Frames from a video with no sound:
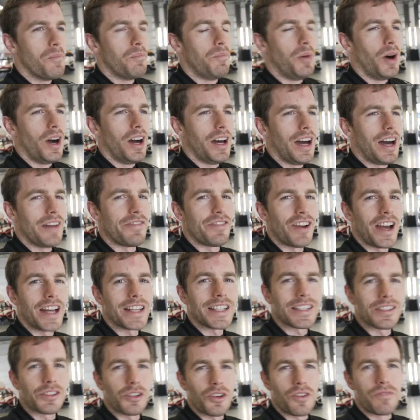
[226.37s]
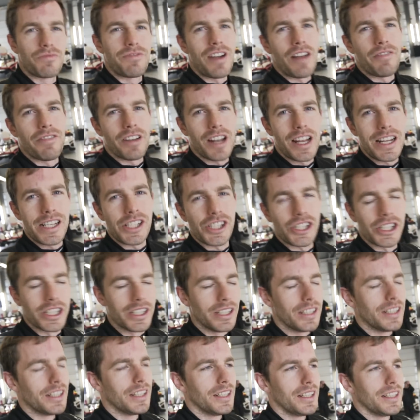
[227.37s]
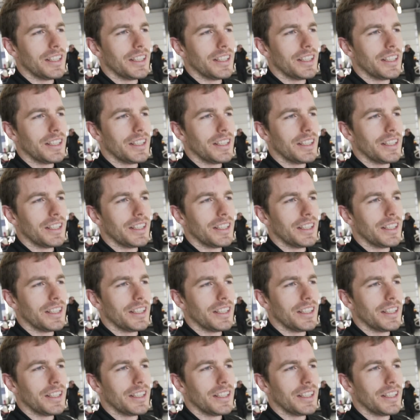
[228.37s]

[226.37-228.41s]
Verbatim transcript: but I've had a sort of revelation.